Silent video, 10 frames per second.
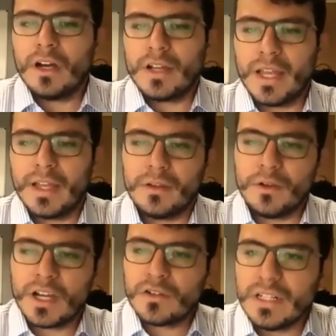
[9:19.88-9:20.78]
okay, you
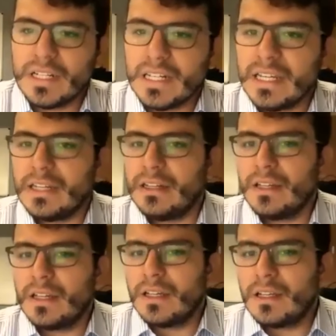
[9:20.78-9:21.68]
actually need
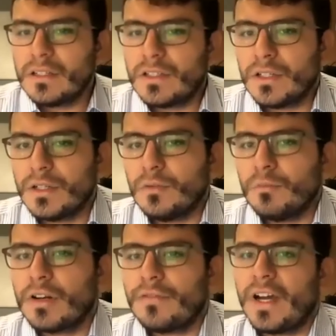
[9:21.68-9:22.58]
to
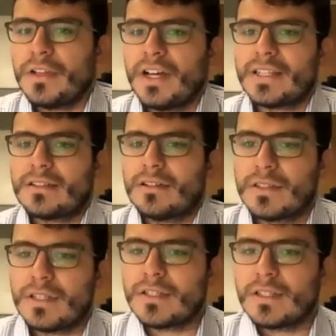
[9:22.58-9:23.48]
modify your hazard
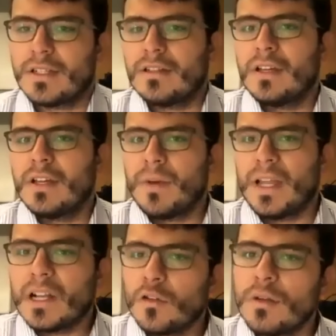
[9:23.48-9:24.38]
system by
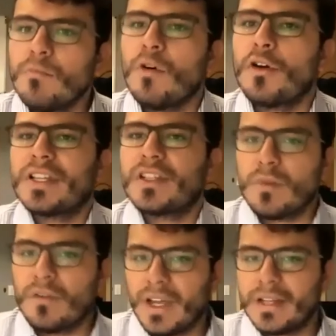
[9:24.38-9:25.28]
including more extreme
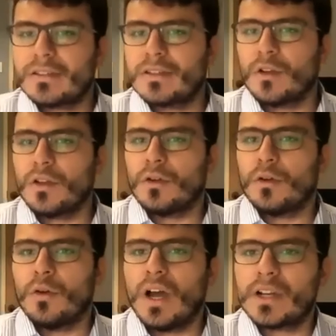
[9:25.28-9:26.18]
events so
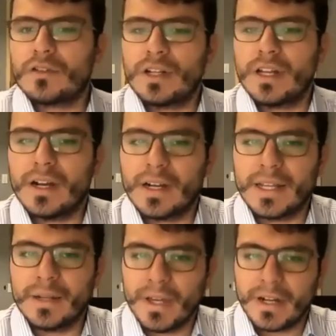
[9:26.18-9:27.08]
you actually are, are
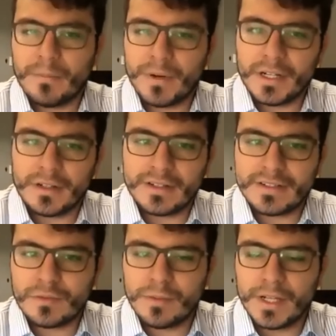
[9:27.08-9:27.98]
get better predictive
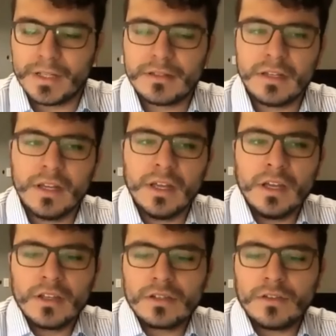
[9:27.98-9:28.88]
students.
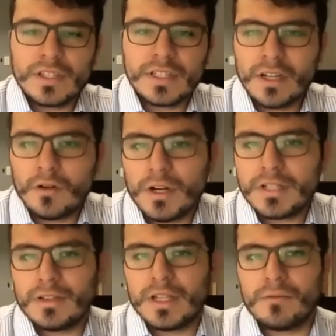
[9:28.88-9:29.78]
So the second
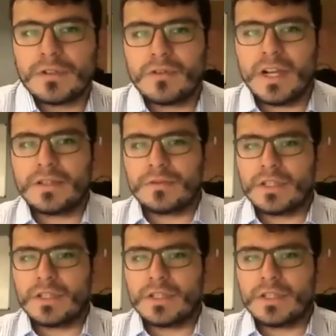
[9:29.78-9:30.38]
question that was raised was